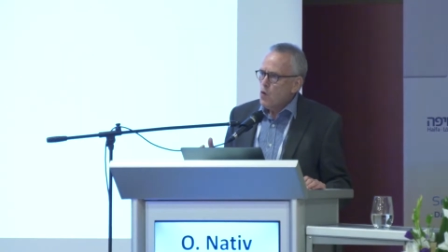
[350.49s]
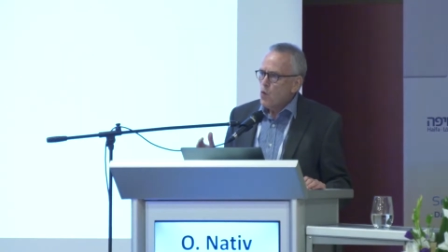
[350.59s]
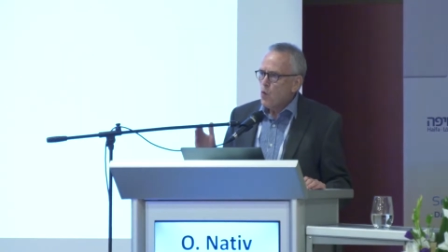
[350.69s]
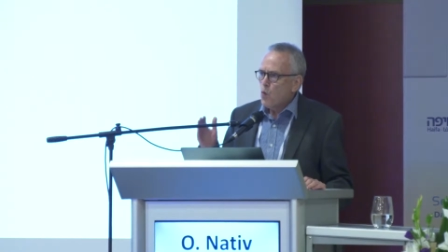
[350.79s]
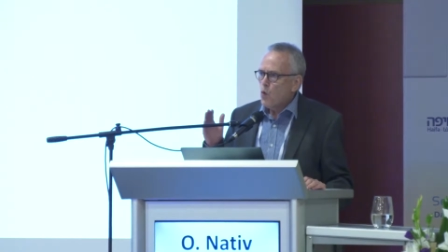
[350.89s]

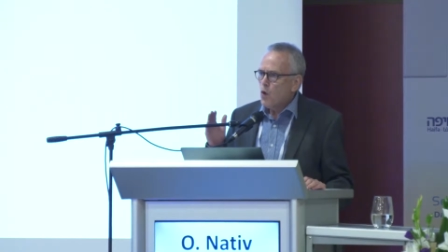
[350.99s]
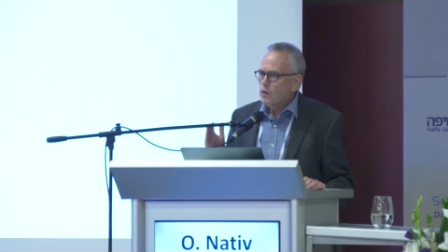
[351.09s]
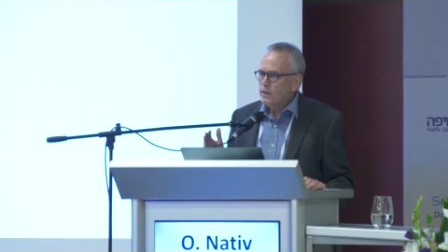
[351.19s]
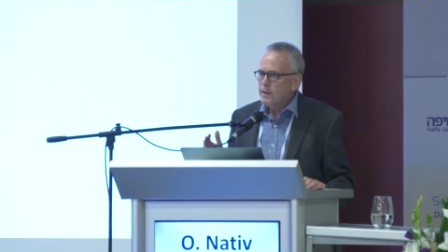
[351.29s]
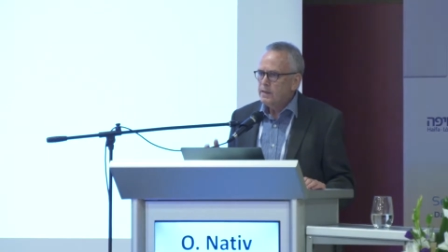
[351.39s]

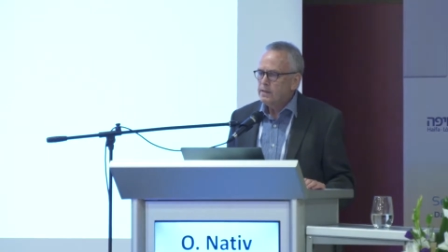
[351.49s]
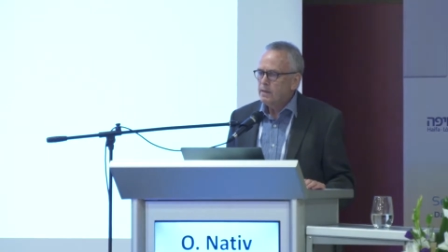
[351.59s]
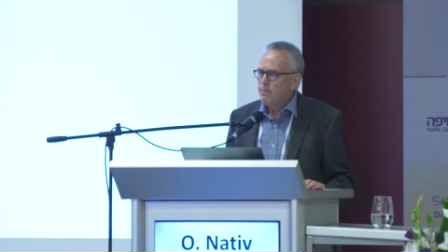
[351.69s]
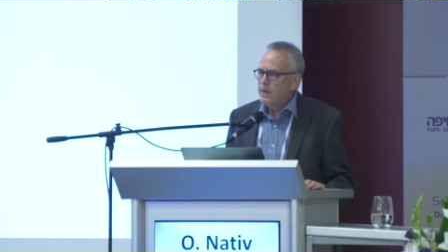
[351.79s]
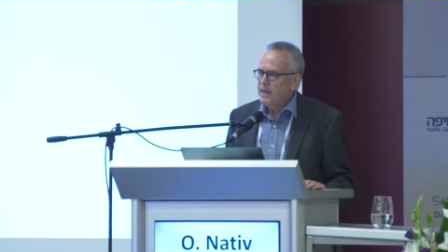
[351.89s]
what is
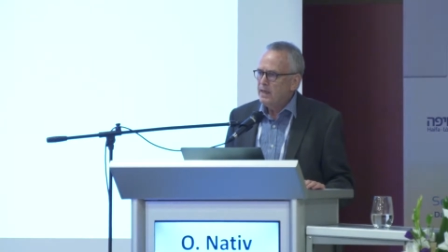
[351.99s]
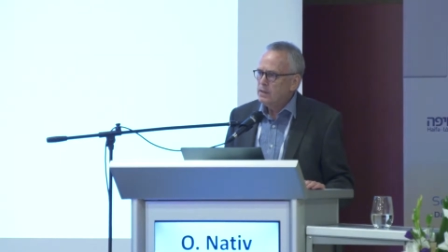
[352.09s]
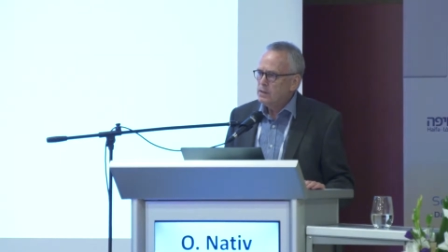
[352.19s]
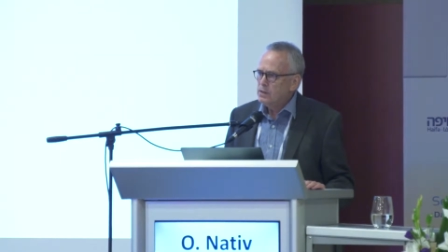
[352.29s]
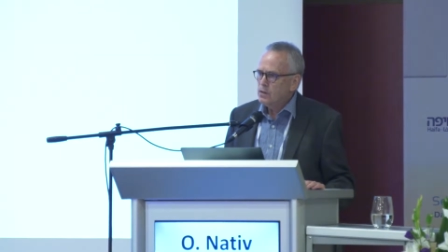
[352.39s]
the
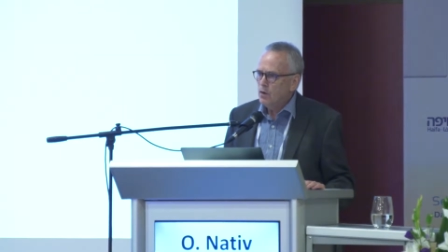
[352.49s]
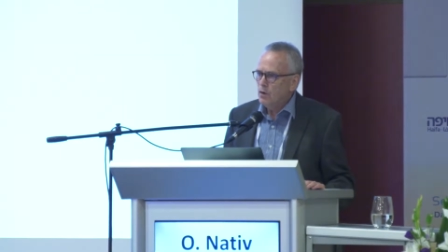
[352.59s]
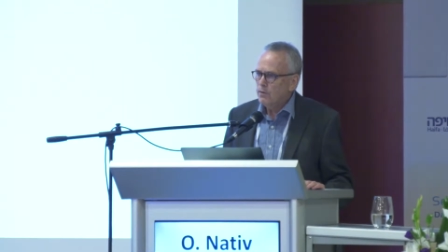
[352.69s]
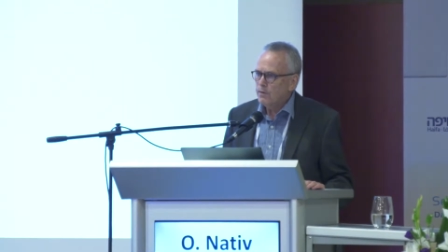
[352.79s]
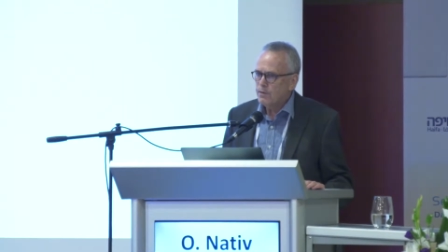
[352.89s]
place
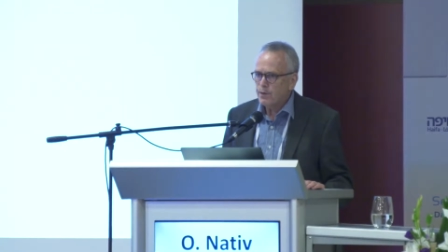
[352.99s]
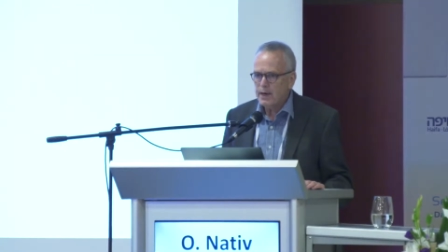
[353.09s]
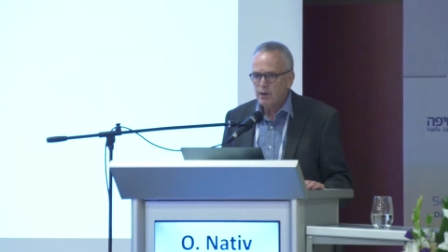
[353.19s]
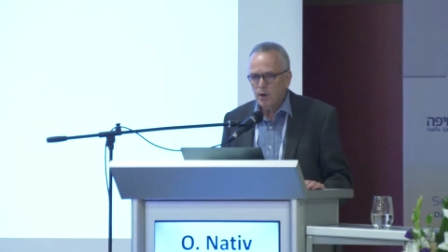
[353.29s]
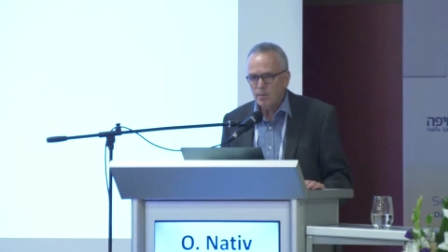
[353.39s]
of
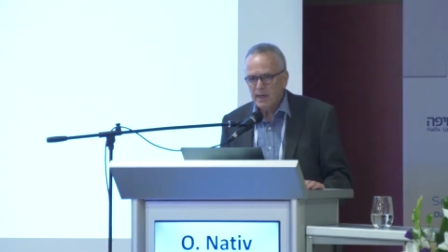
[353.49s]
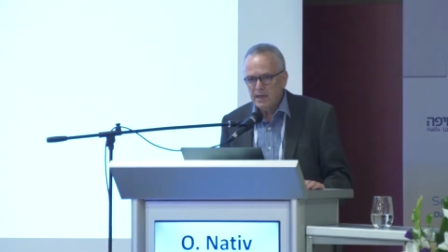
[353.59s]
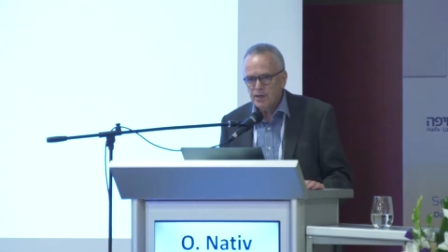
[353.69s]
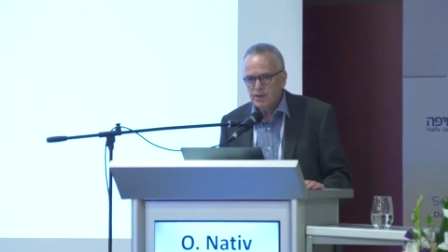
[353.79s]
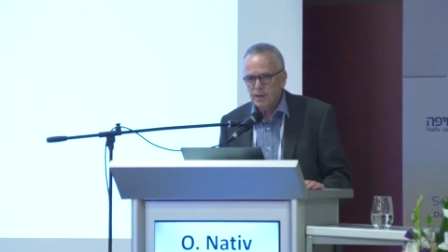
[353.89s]

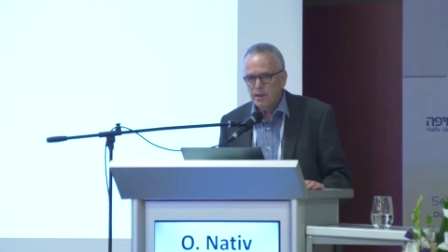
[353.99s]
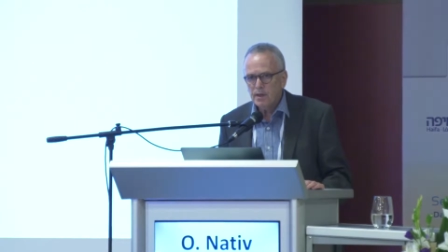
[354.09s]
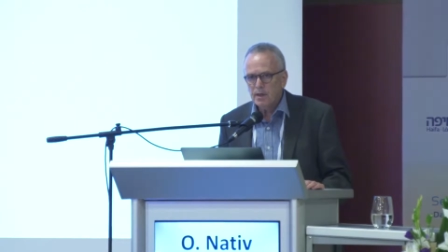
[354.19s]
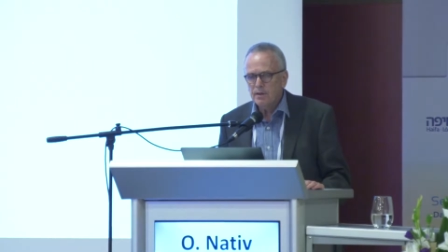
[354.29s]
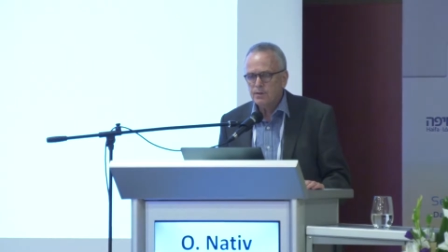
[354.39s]
cryoablation
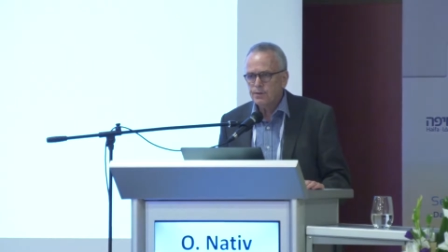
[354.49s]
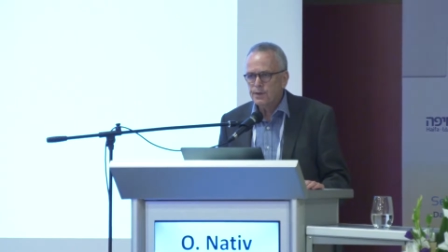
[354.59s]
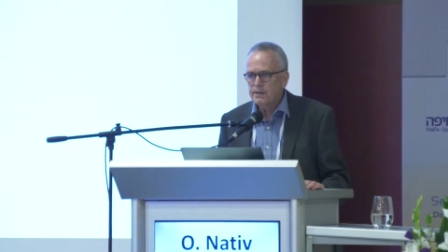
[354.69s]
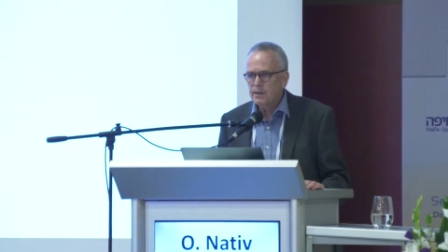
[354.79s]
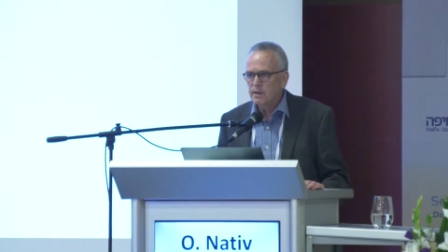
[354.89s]
in
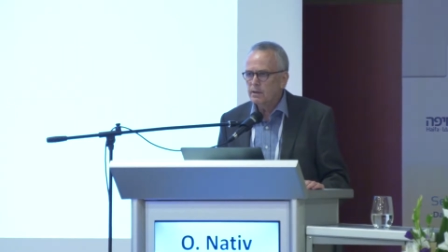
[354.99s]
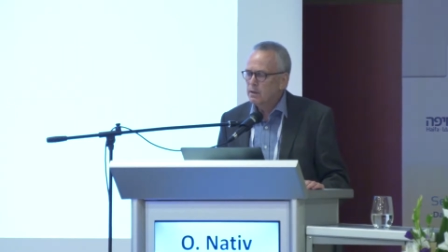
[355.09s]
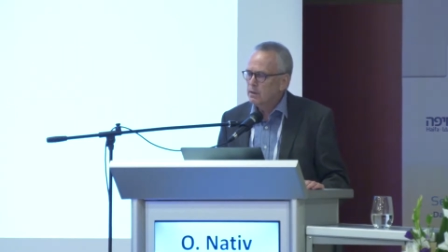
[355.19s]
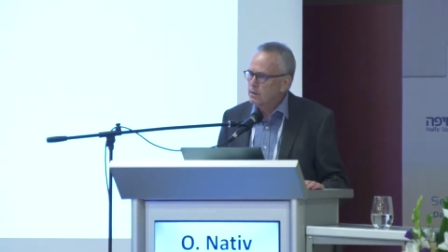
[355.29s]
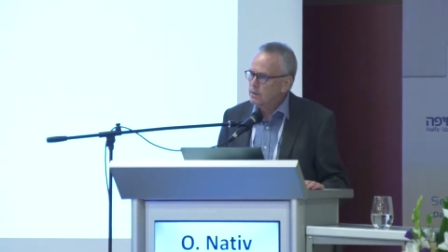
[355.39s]
treating
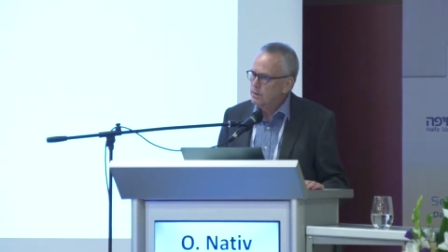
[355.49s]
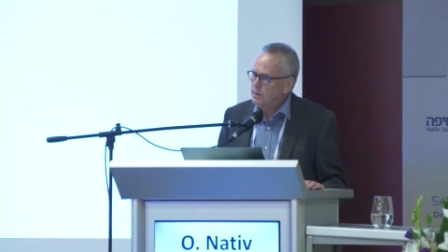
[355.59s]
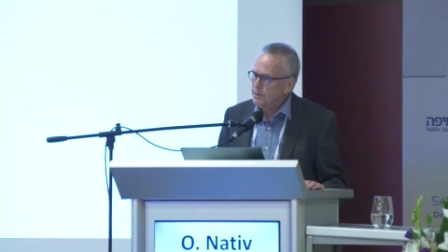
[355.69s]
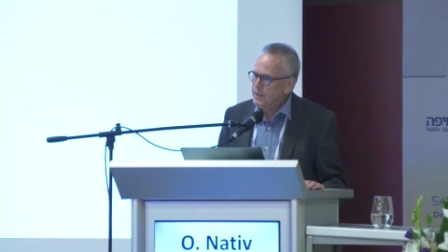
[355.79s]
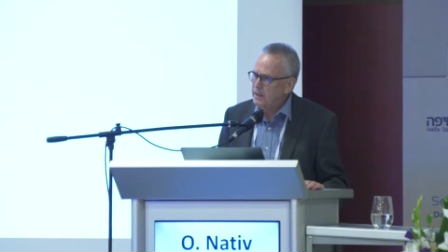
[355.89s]

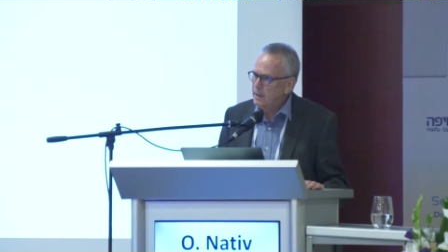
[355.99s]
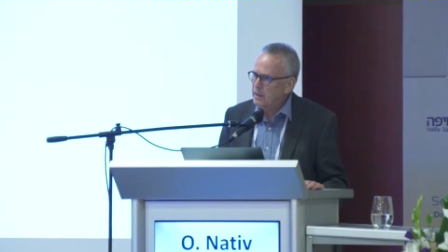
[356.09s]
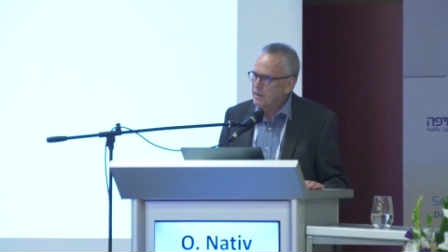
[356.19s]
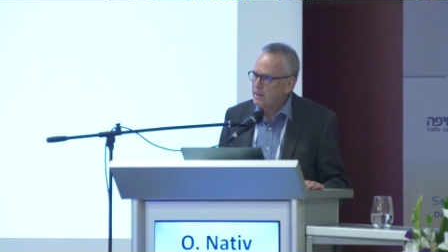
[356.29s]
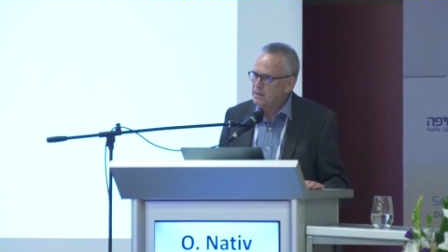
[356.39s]
renal
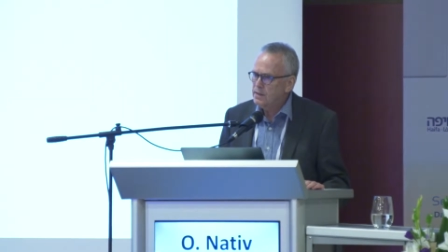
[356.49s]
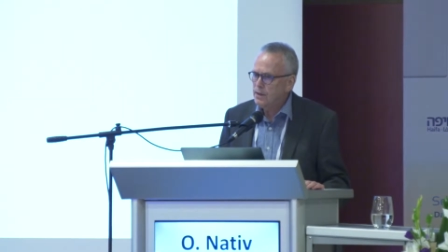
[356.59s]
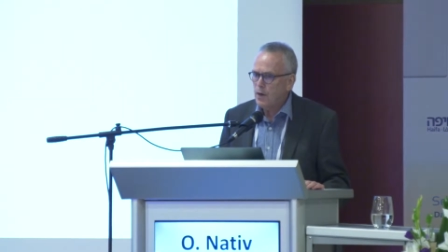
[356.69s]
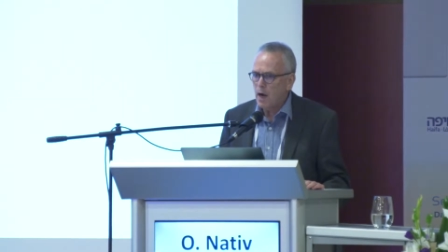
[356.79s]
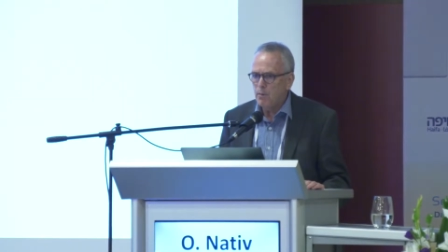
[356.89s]

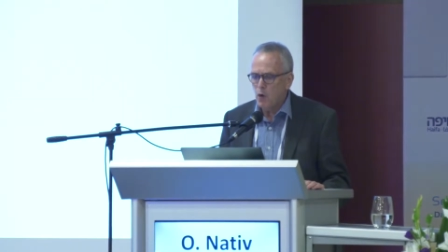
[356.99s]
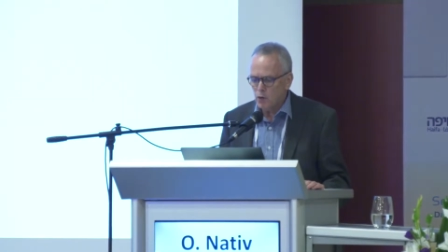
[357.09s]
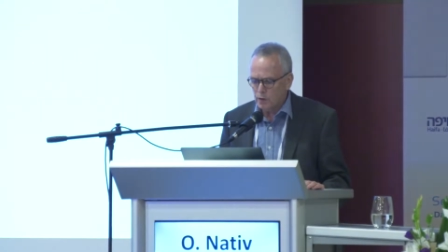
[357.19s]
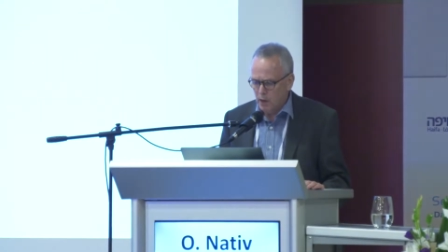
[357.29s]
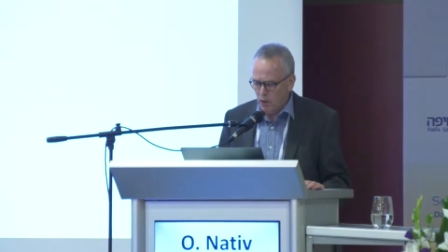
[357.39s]
cancer
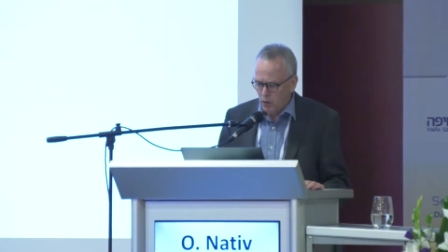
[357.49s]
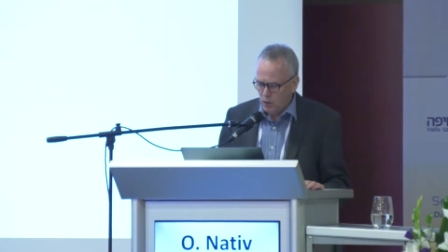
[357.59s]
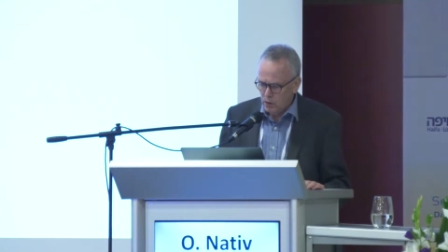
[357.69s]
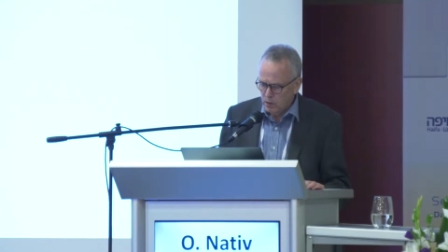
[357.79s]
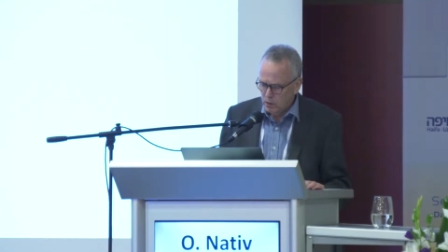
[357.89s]
among the
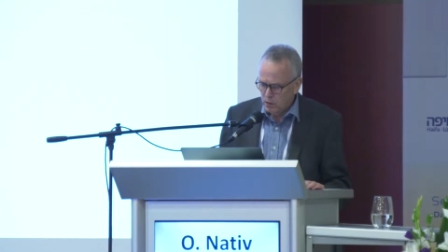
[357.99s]
whole